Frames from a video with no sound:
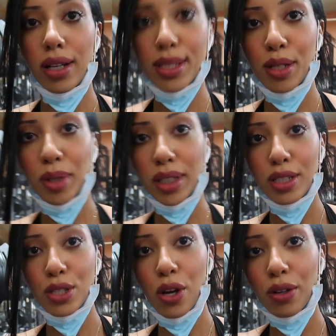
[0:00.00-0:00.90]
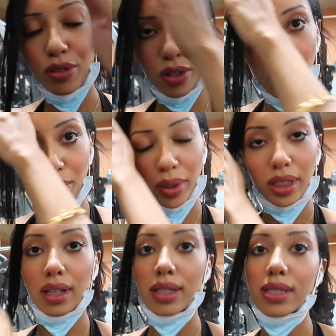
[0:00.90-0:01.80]
All right, so I'm not going to talk for long
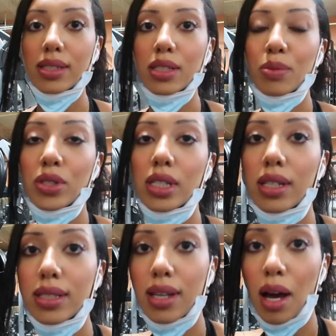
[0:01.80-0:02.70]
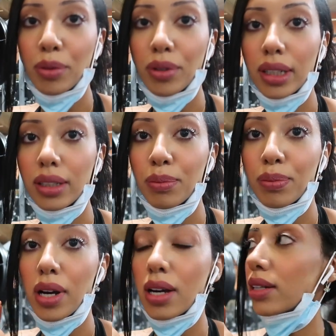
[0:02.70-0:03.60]
because this music is copyrighted,
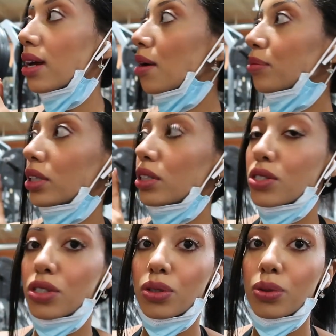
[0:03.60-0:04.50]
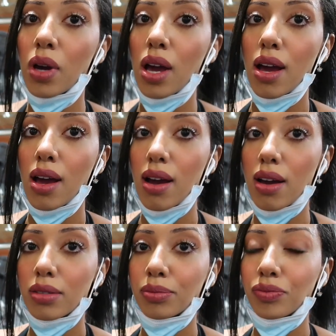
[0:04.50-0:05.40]
but yeah, I'm going to do
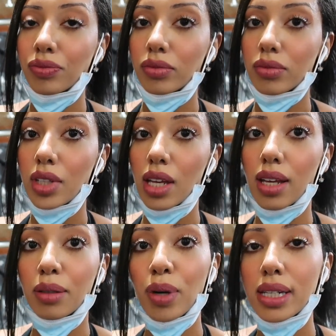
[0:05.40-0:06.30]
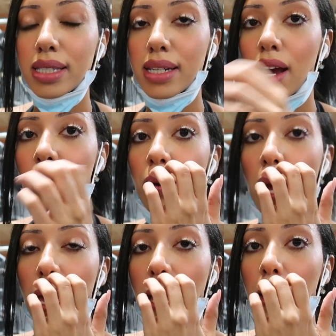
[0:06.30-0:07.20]
um, leg press now
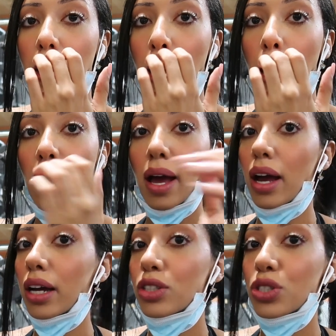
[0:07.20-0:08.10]
and I